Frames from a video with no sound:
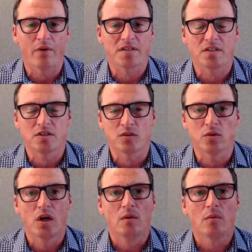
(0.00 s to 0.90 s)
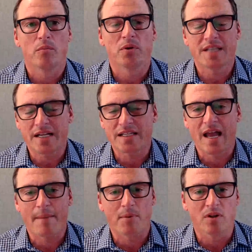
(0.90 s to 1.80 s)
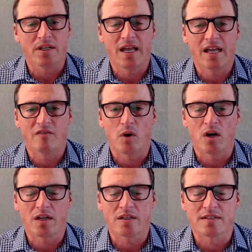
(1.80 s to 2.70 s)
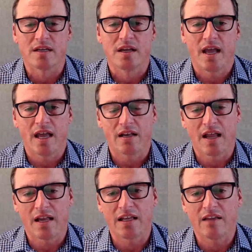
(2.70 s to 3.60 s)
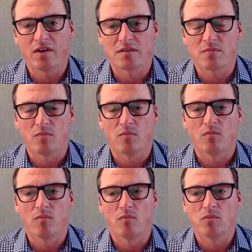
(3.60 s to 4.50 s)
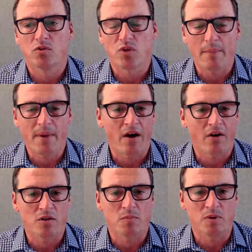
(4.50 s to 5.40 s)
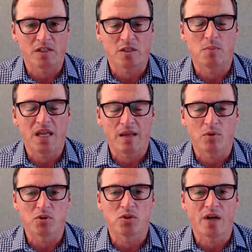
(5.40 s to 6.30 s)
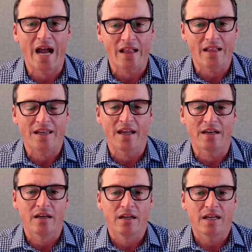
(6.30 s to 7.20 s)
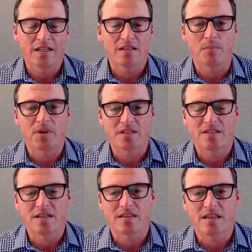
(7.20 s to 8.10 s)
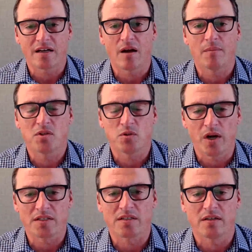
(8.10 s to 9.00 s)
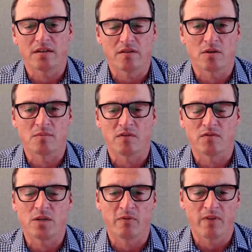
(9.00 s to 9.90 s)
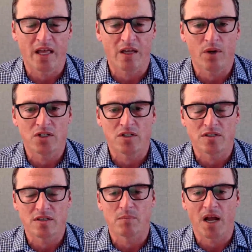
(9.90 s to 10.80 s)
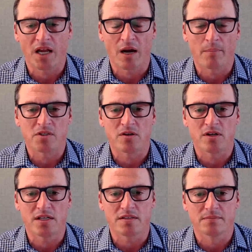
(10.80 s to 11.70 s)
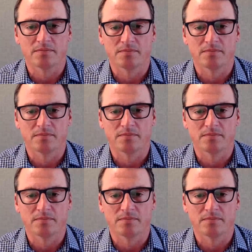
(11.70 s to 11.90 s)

us to protect capital in negative markets and give us dry power to be able to allocate into businesses that come to us in terms of cheaper valuations and buying opportunities.